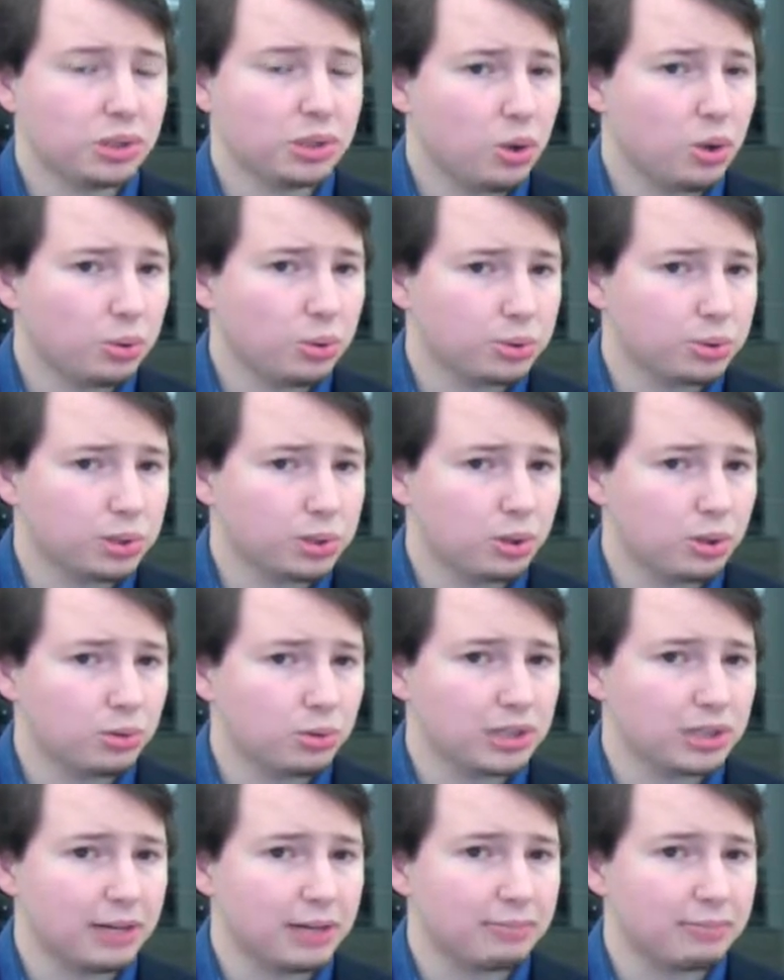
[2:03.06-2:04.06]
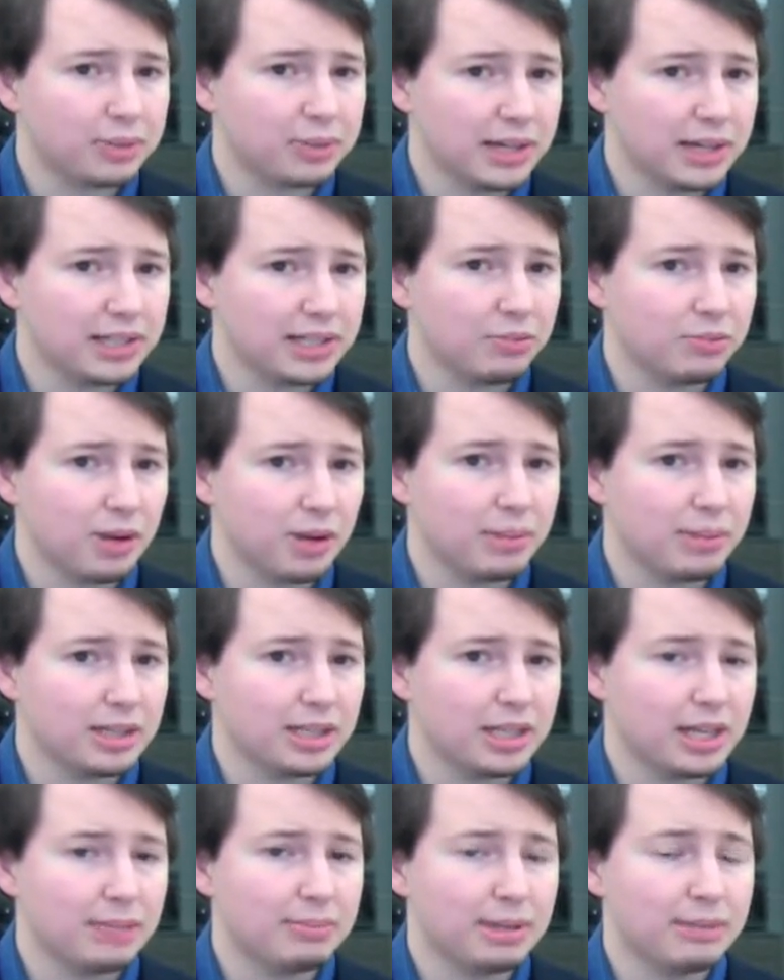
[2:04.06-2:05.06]
older adults, and pregnant women
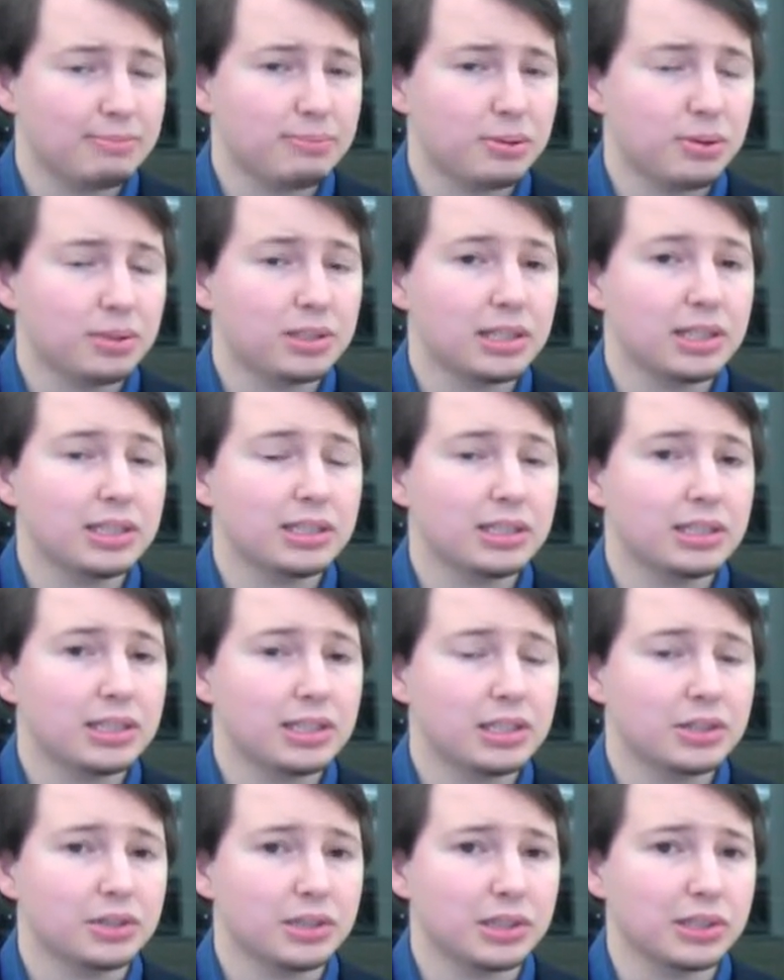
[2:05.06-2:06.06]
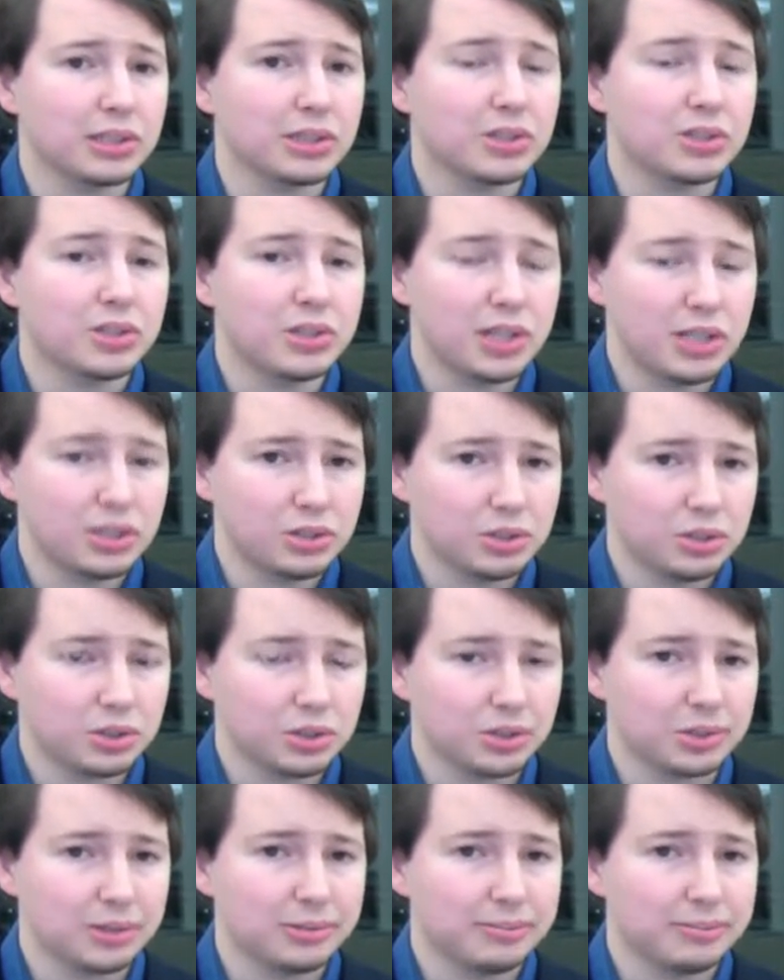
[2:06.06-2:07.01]
can be put in serious danger.